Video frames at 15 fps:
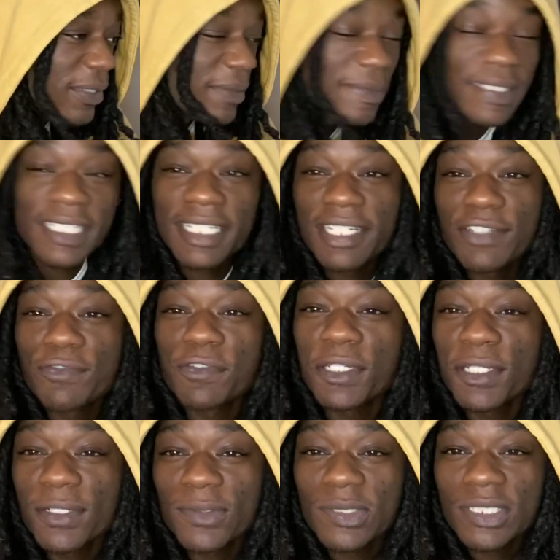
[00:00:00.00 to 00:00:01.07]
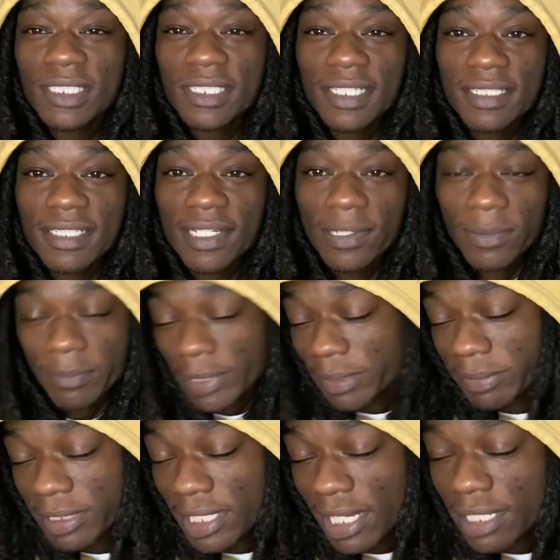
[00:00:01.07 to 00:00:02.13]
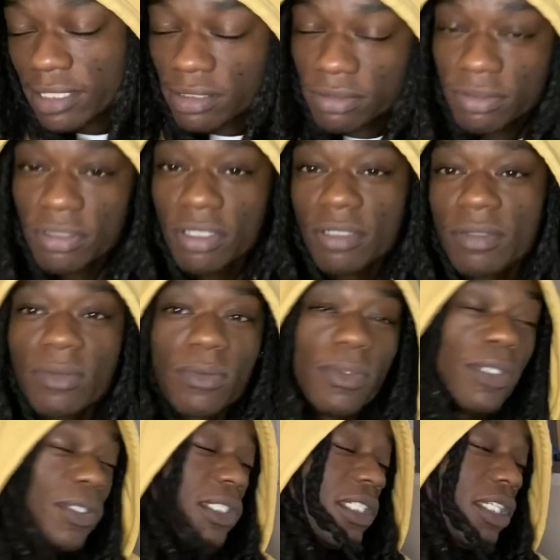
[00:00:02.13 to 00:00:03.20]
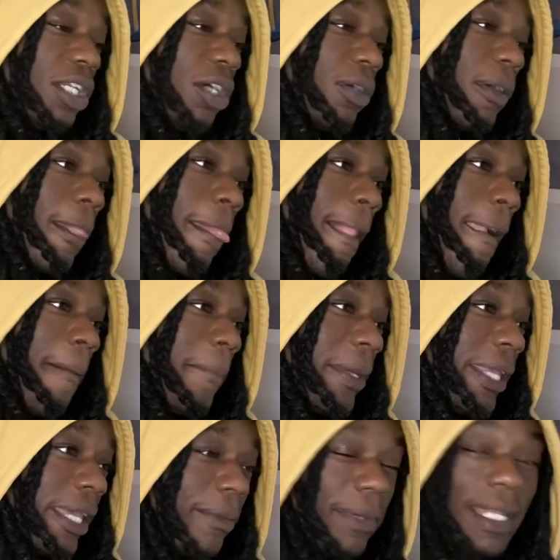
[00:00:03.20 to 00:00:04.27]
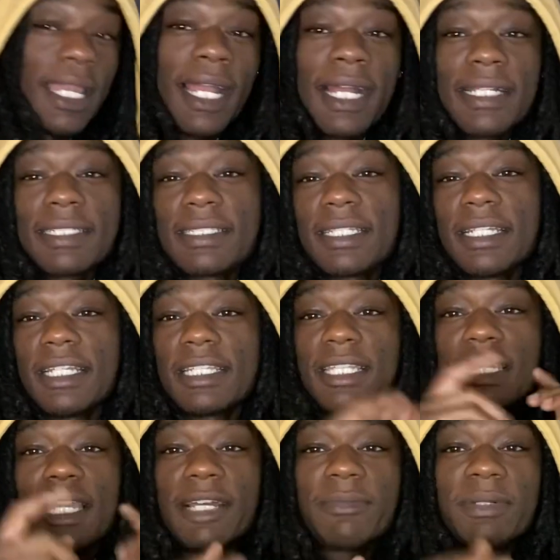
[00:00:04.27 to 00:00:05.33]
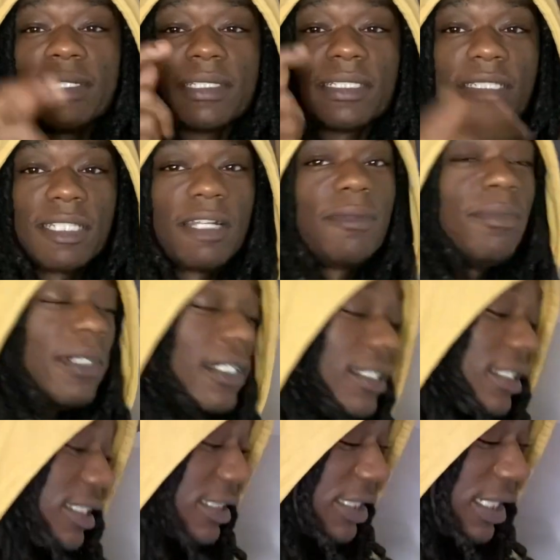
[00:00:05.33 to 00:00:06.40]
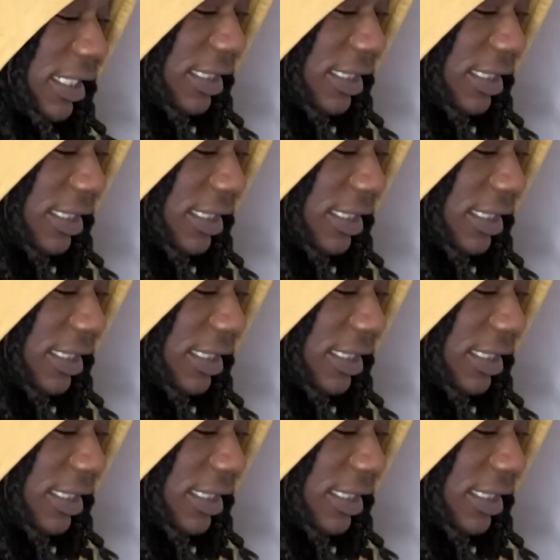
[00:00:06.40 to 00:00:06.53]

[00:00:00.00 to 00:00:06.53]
of them is in this video and shit like that. Maybe not. You know, we'll see though. But yeah, man. Like I said, hit the like button, the sub button. Let's get